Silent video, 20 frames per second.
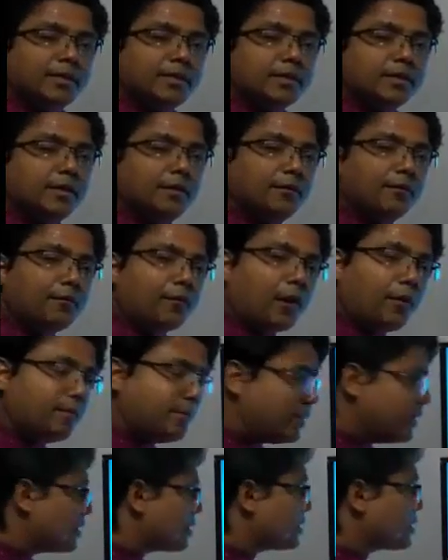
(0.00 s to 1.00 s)
It means
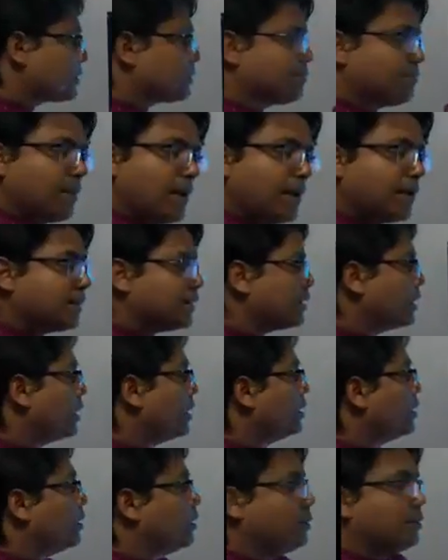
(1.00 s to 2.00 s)
from this
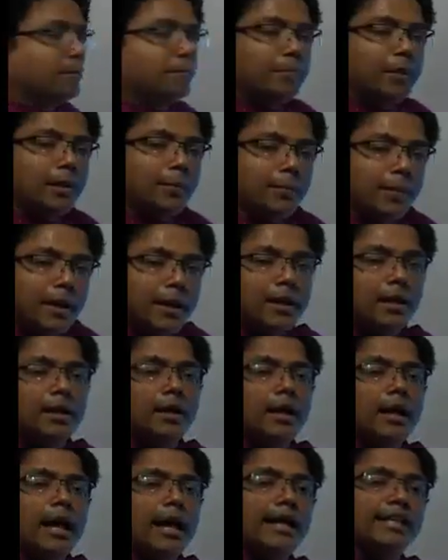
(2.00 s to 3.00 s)
plant,
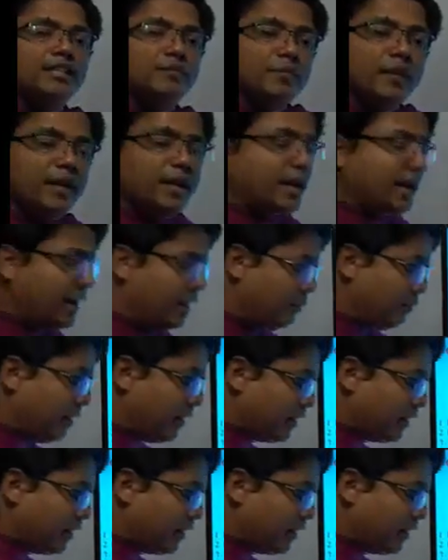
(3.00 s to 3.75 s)
paper has been